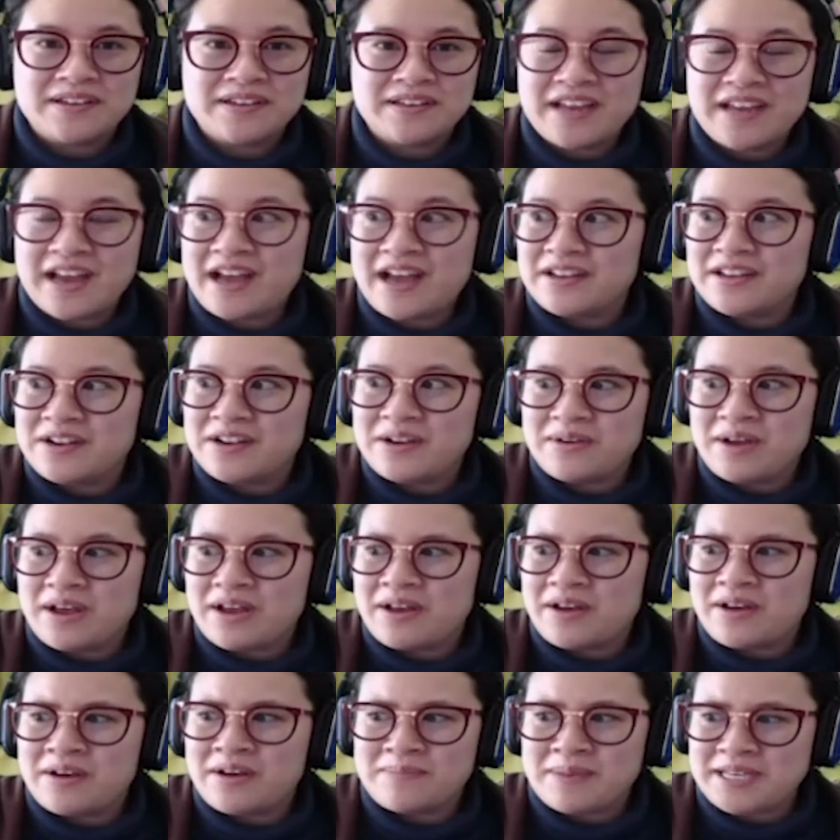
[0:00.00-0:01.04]
Yeah,
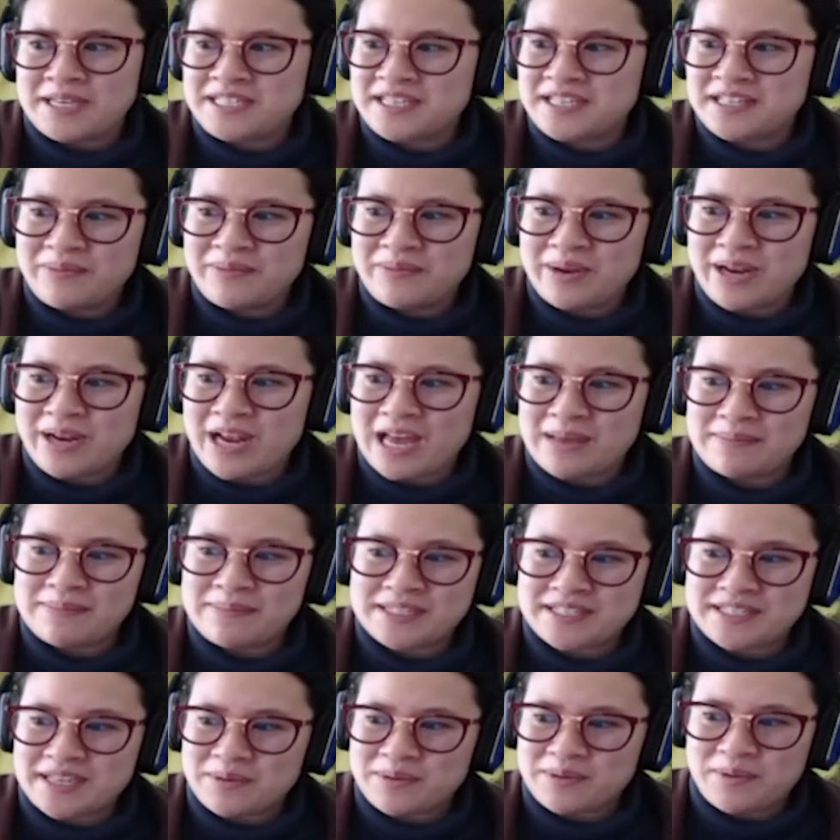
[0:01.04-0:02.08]
no, basically what happened is
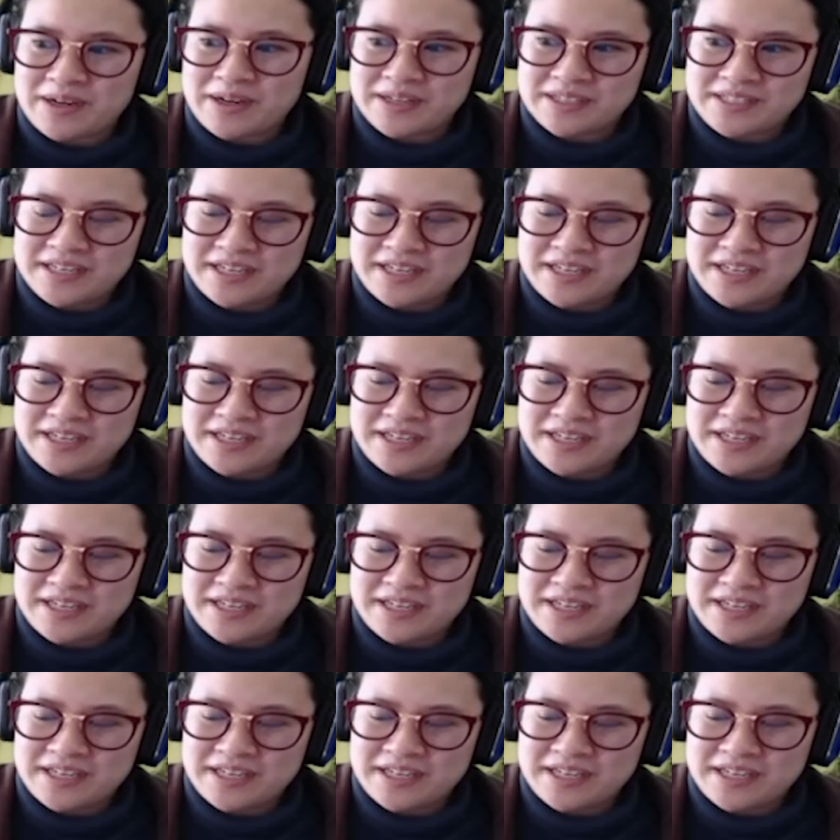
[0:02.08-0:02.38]
I walked